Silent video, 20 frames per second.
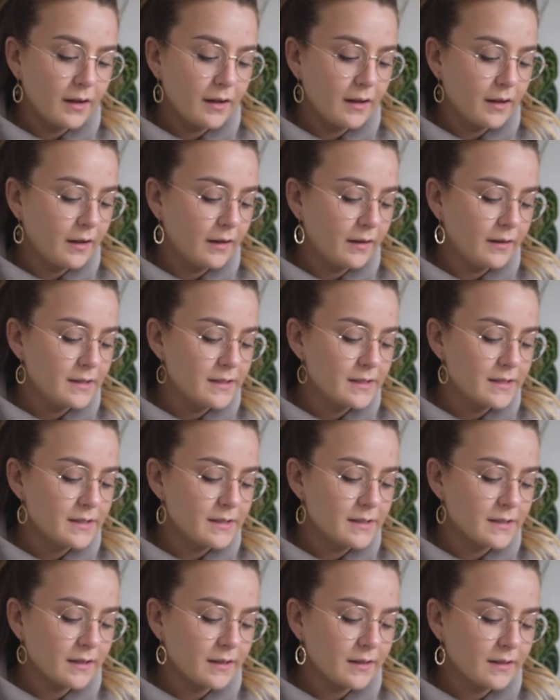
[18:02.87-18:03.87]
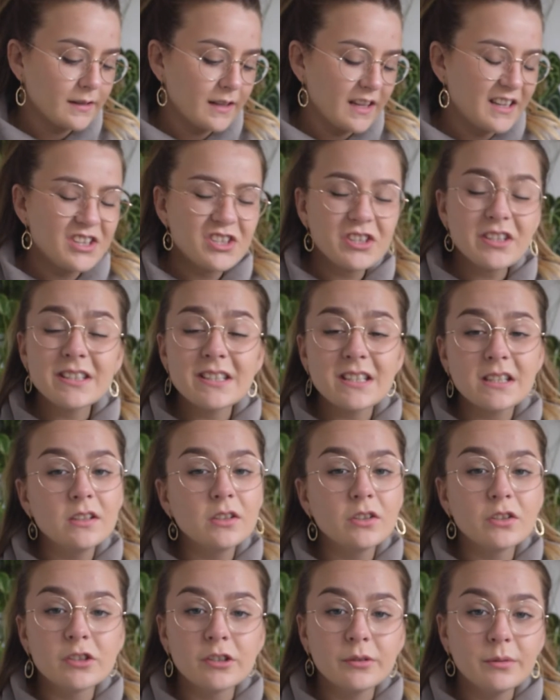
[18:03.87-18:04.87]
and then it just
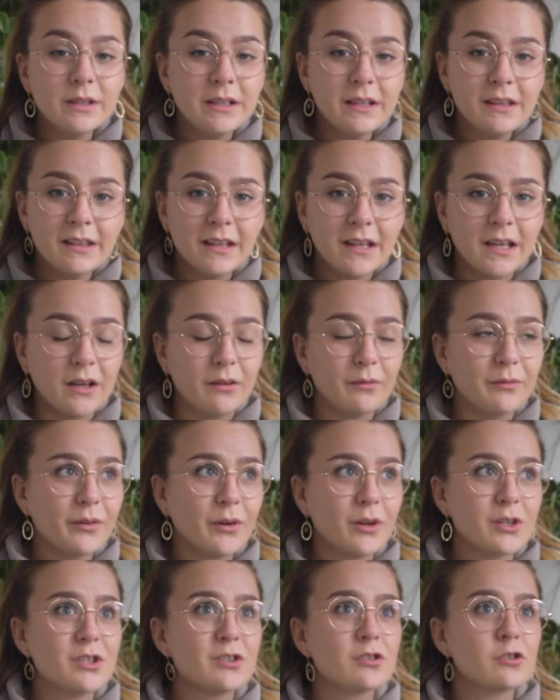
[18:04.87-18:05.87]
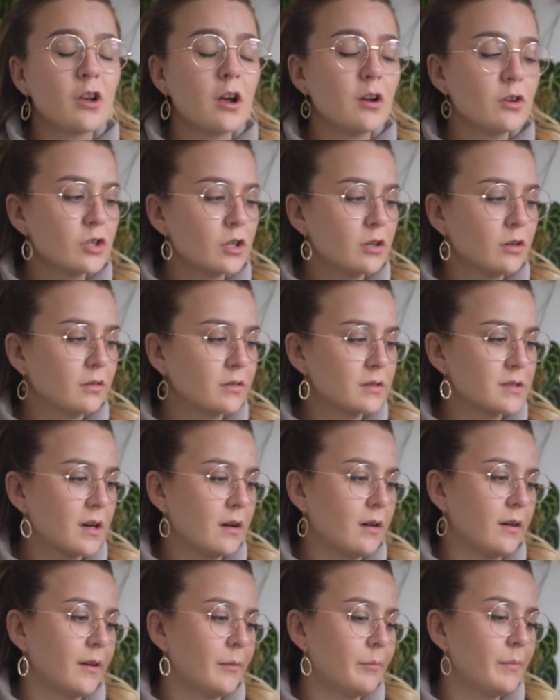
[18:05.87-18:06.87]
didn't do anything for such a long
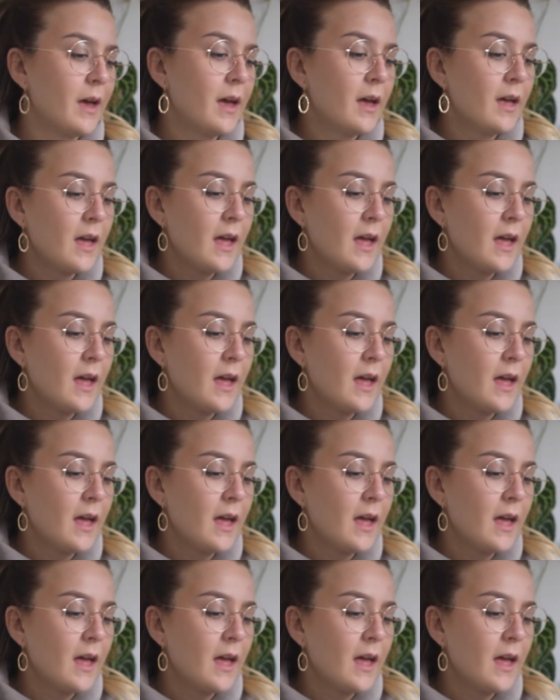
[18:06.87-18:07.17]
time.